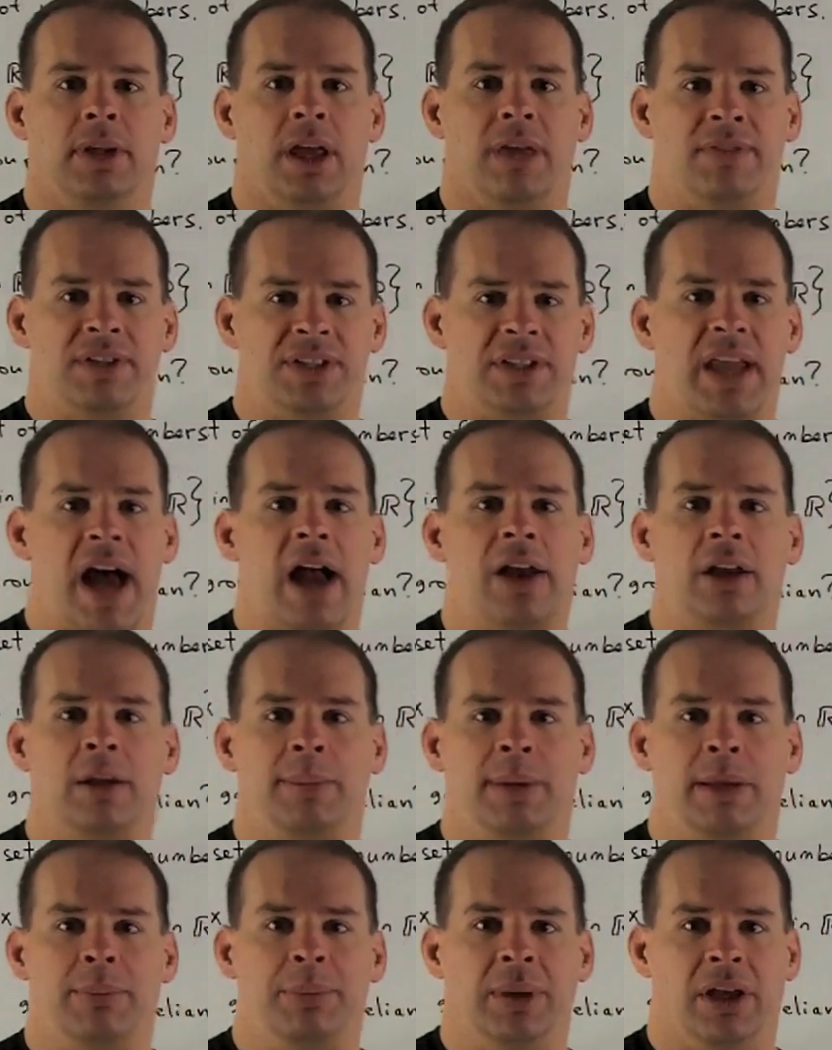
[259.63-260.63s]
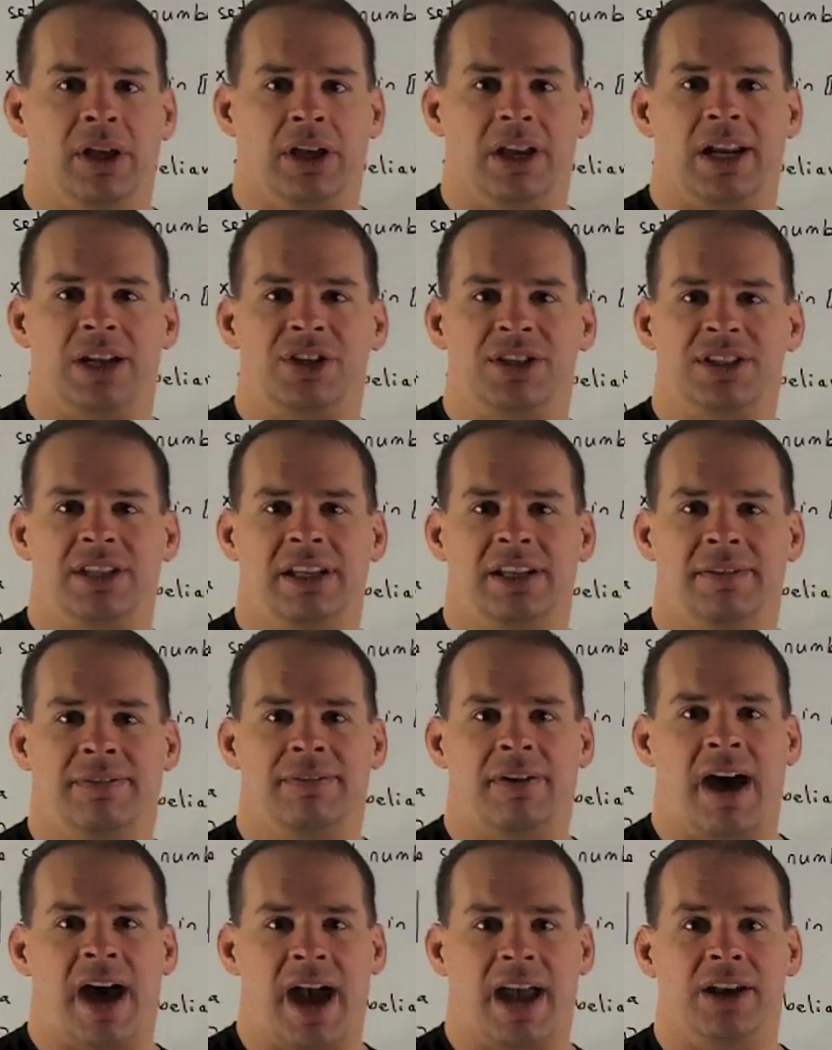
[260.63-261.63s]
If it's not going to be abelian, I just need to
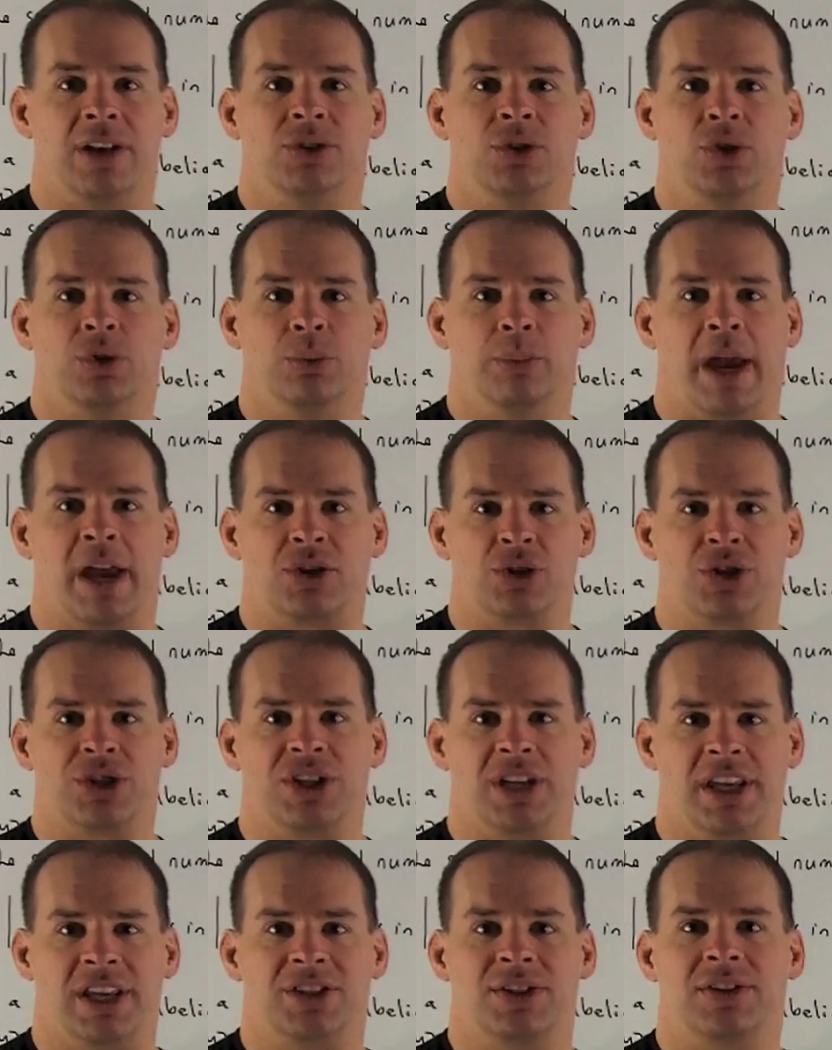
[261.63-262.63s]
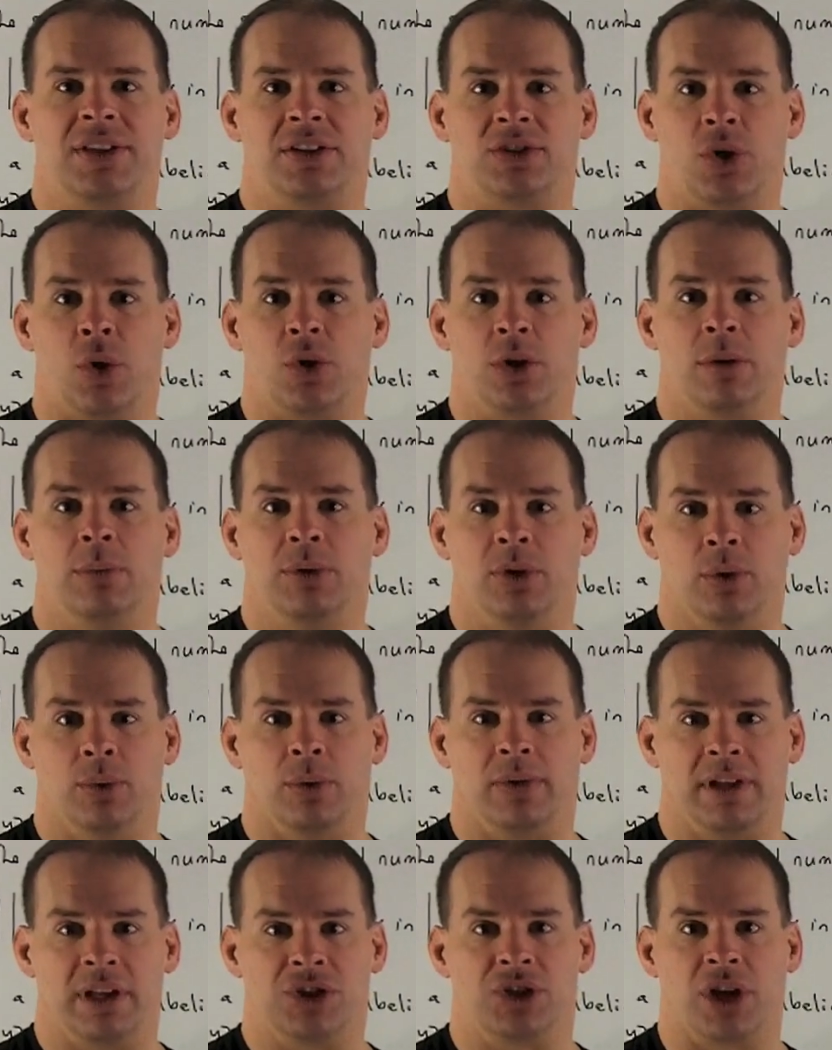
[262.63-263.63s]
find two matrices that don't commute
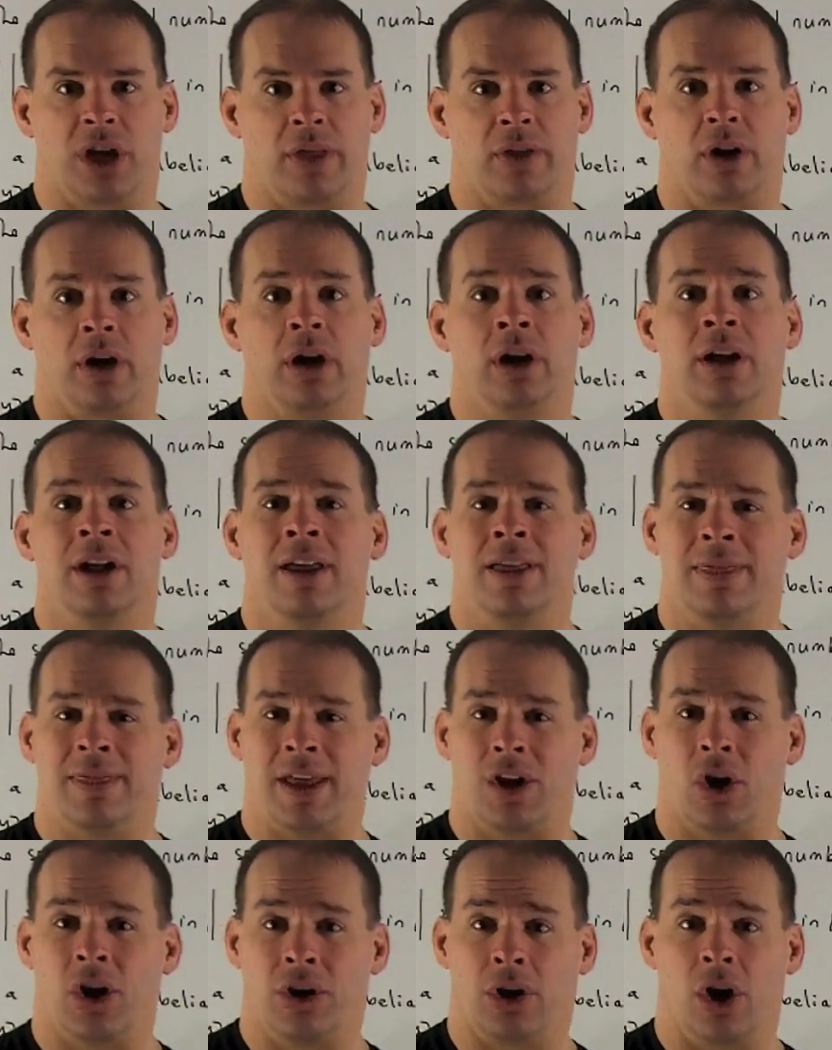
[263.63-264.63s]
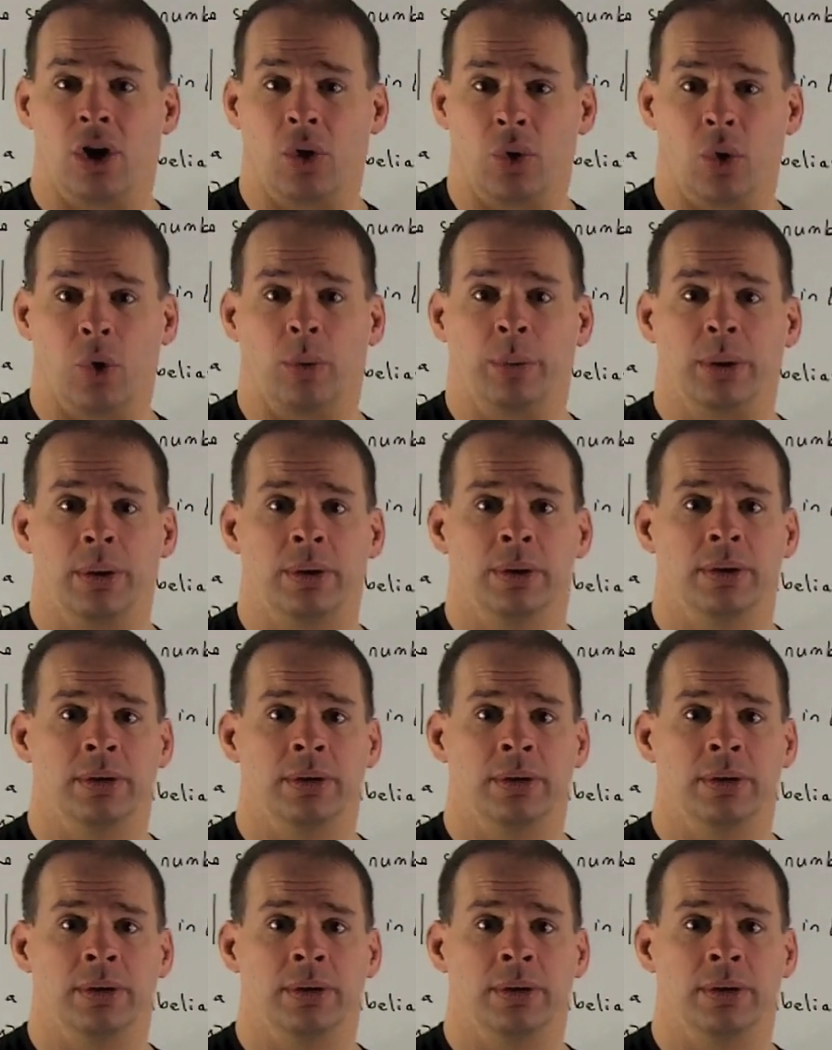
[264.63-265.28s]
with each other that are in our group.